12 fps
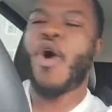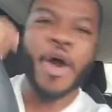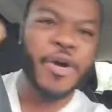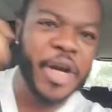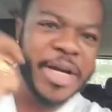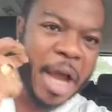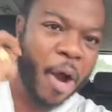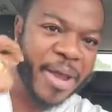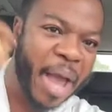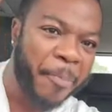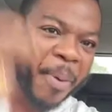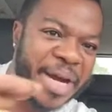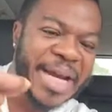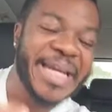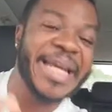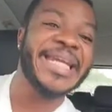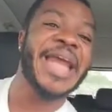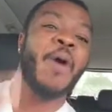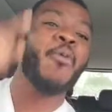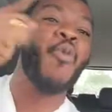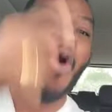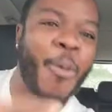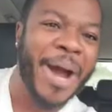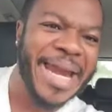On the oya bonini now
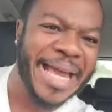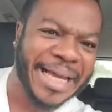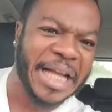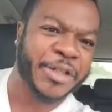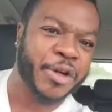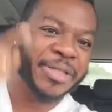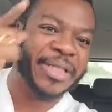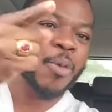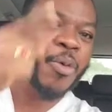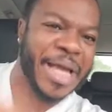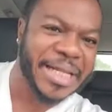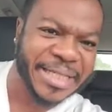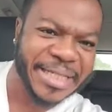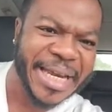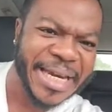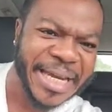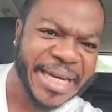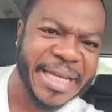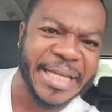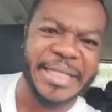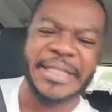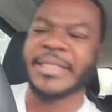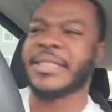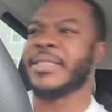one wanna catch us and we are tinini.